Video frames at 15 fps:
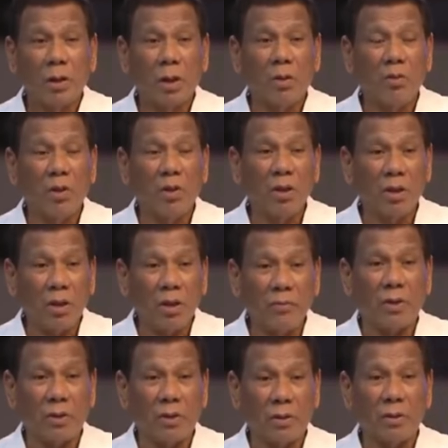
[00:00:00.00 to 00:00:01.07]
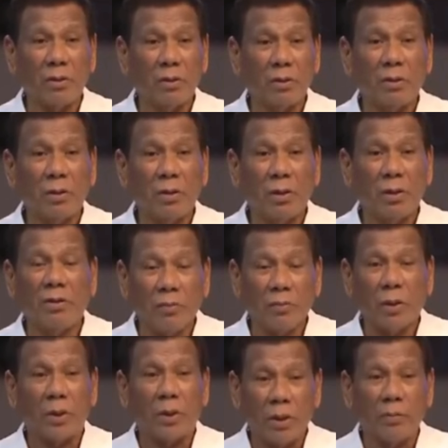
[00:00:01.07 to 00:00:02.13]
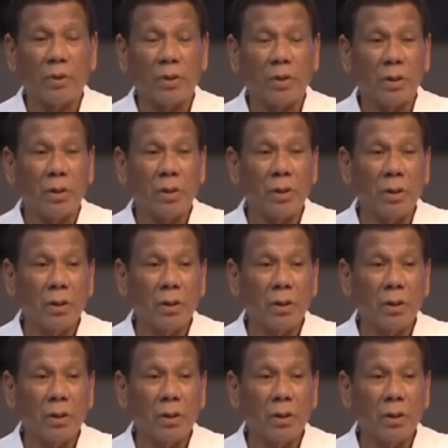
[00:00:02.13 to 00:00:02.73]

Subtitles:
I will never, never, never